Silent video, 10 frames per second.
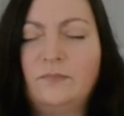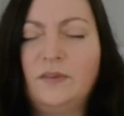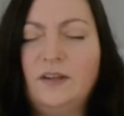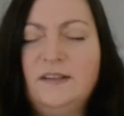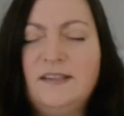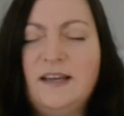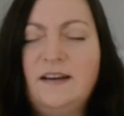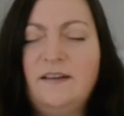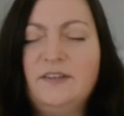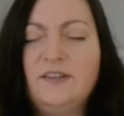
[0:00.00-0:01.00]
It said
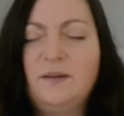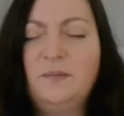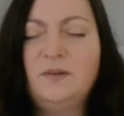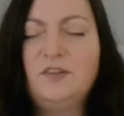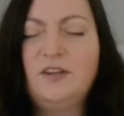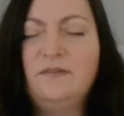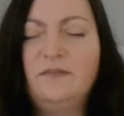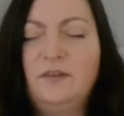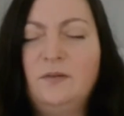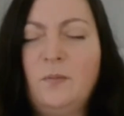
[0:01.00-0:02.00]
every time you achieve a
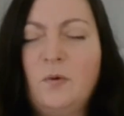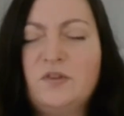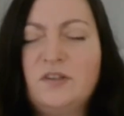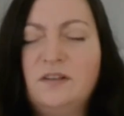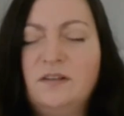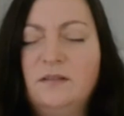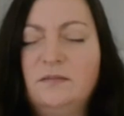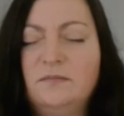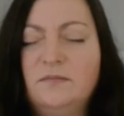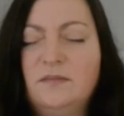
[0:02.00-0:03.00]
new emotional
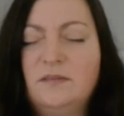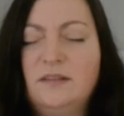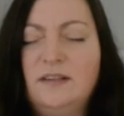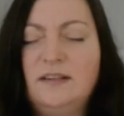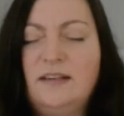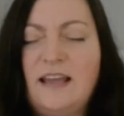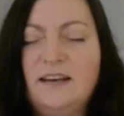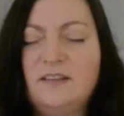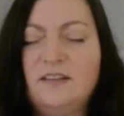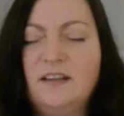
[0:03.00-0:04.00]

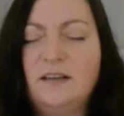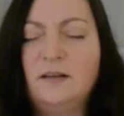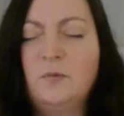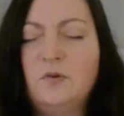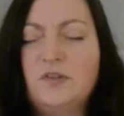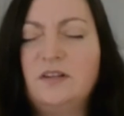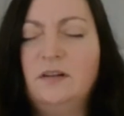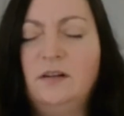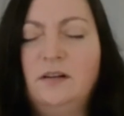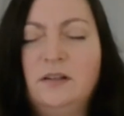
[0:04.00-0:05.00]
length, like an
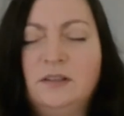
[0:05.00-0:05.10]
emotional,